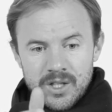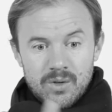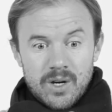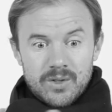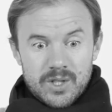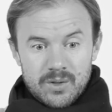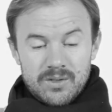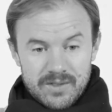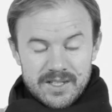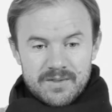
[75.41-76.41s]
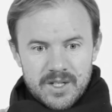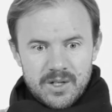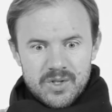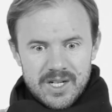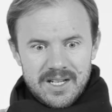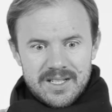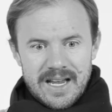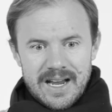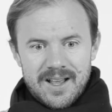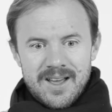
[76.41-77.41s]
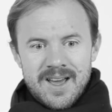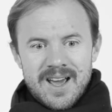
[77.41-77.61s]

you go to this huge e-tailer